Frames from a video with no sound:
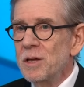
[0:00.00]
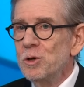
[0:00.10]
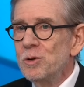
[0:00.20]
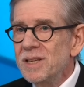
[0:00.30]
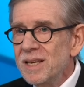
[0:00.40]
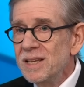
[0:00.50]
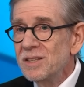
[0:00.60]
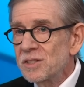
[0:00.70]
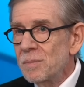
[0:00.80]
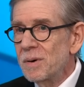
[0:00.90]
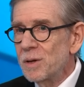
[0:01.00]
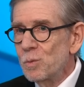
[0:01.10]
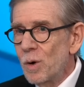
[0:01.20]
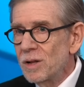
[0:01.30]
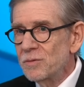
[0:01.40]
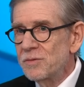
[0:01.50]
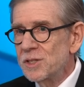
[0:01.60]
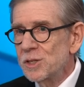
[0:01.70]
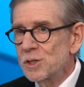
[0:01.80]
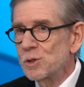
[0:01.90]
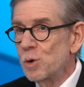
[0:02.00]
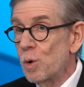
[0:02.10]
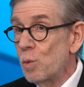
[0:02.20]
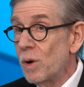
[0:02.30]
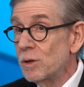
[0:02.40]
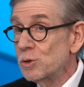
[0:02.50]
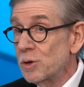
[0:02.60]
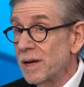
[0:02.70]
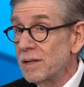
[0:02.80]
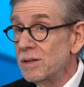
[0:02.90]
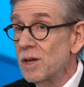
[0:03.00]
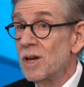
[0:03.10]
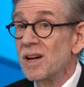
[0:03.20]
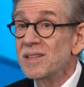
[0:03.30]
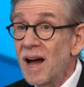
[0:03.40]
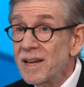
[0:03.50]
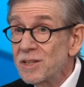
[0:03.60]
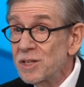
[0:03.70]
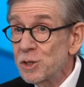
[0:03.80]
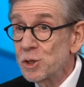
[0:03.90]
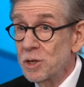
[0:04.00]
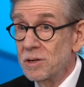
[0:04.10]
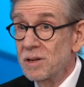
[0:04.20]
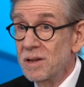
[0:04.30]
You need somebody, physicians who are well-trained, a dietitian.